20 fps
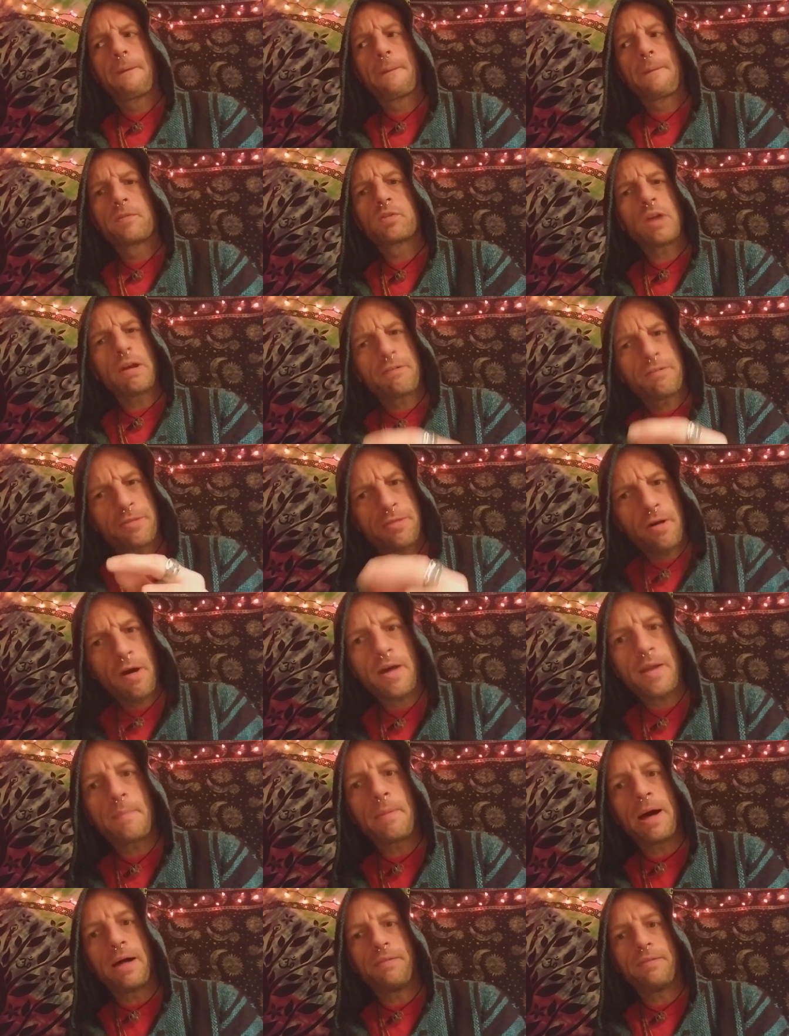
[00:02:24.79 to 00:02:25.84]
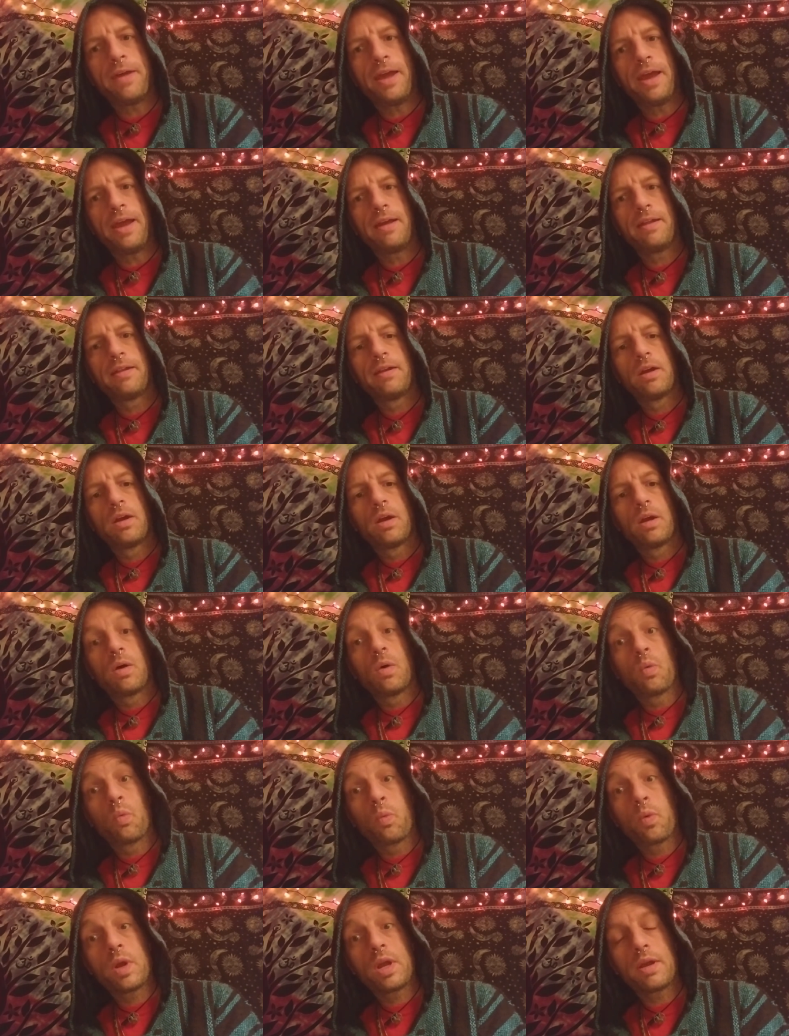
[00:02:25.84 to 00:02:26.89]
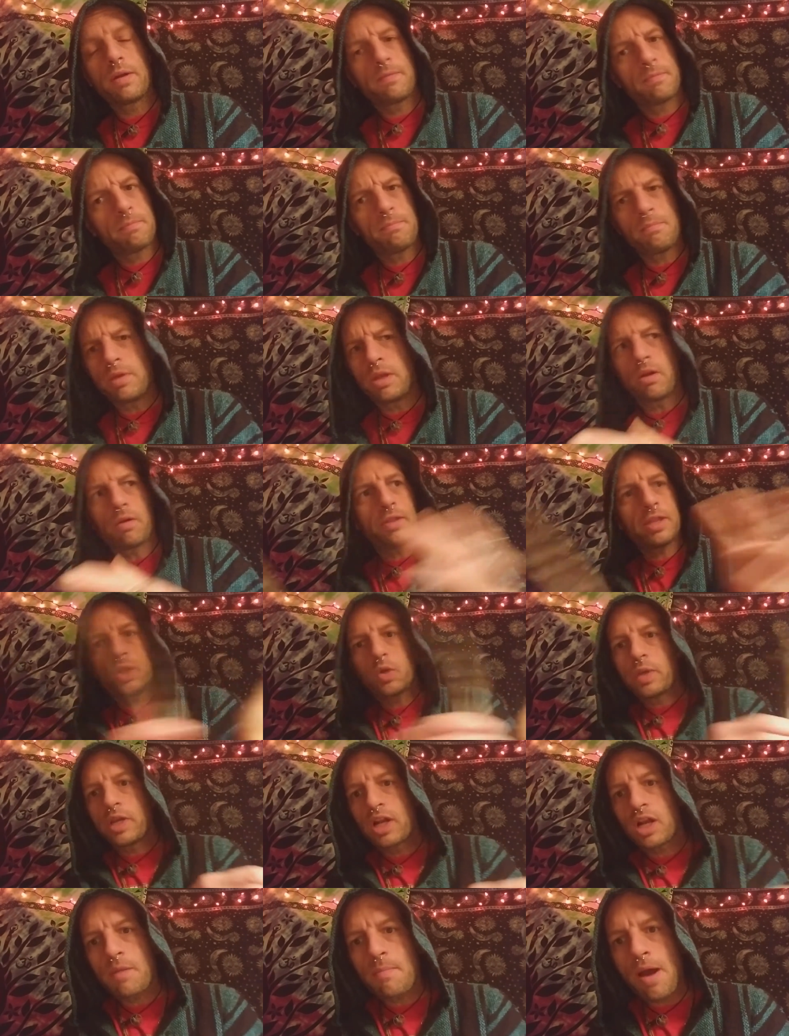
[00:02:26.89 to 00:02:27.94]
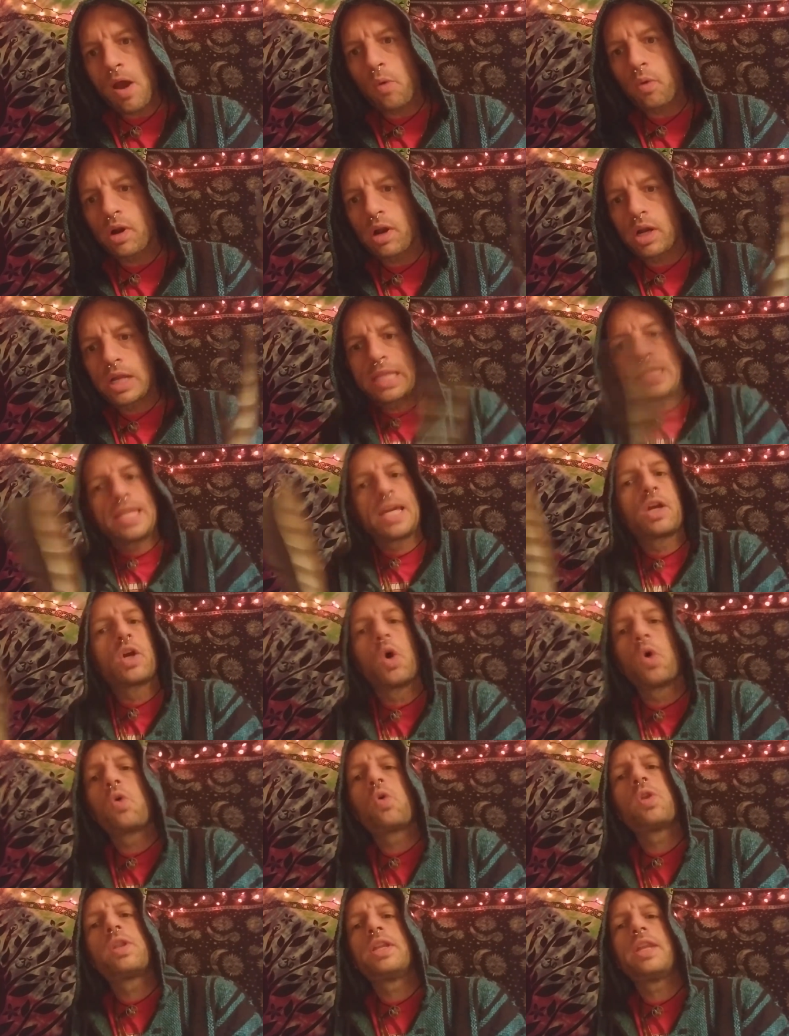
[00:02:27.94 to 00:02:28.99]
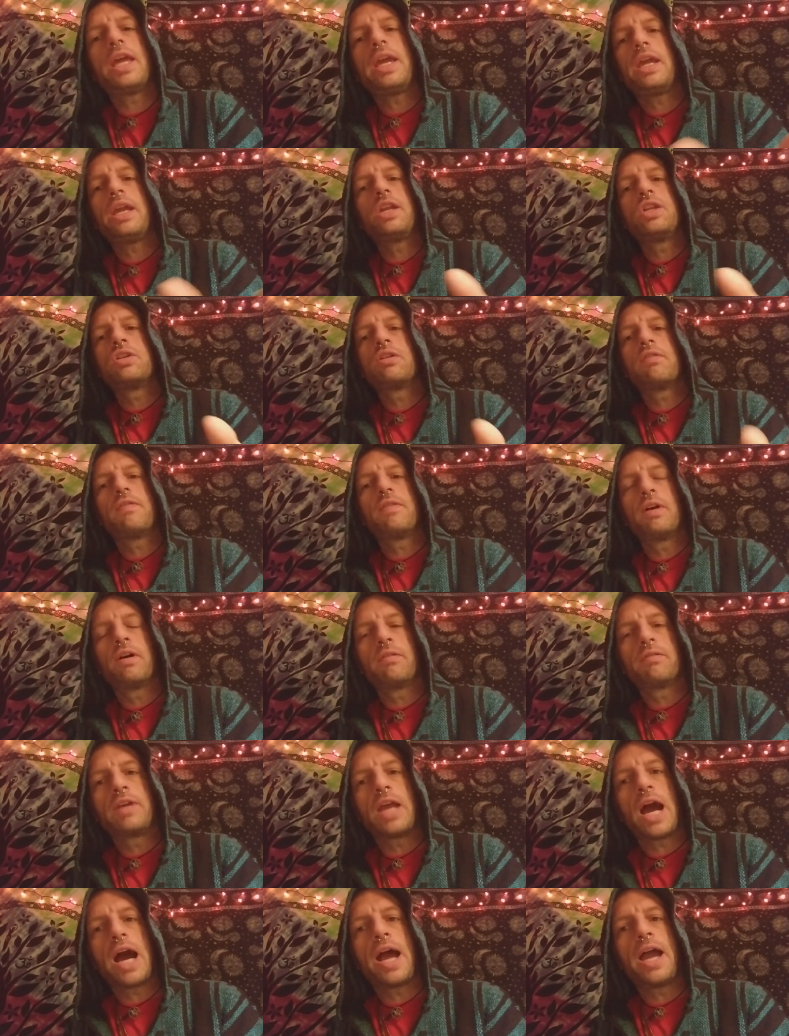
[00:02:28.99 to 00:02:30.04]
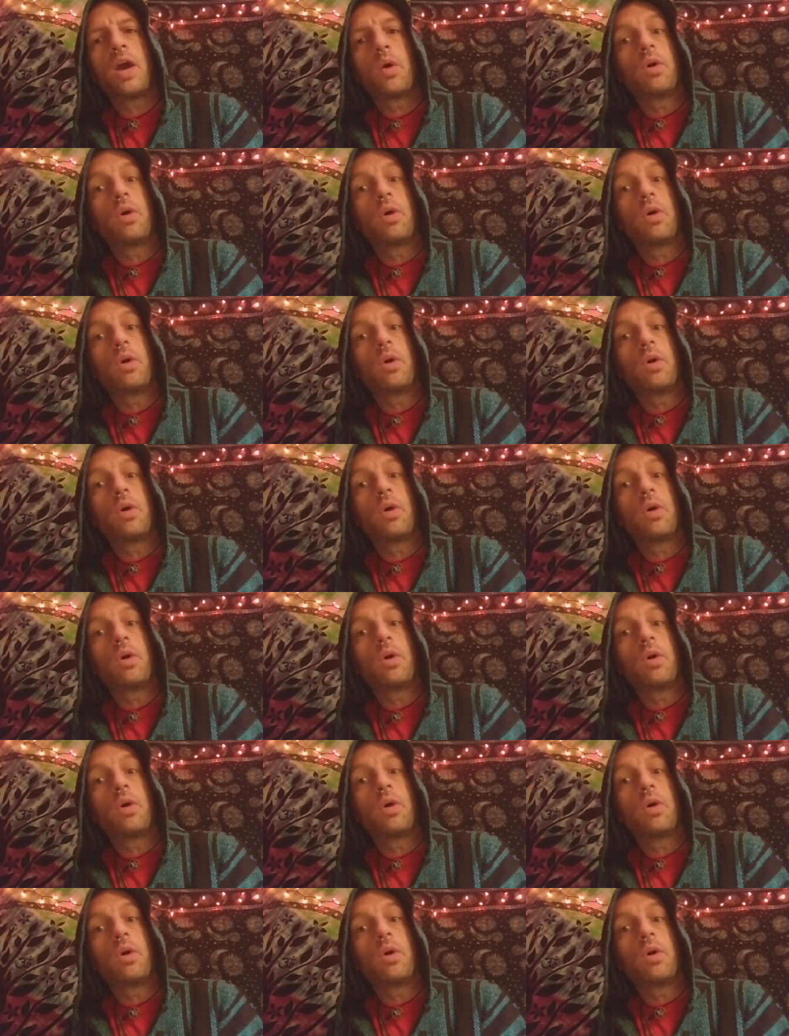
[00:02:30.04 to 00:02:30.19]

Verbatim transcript: So I thought about that. Then you hear about we're in the golden age of Gaia,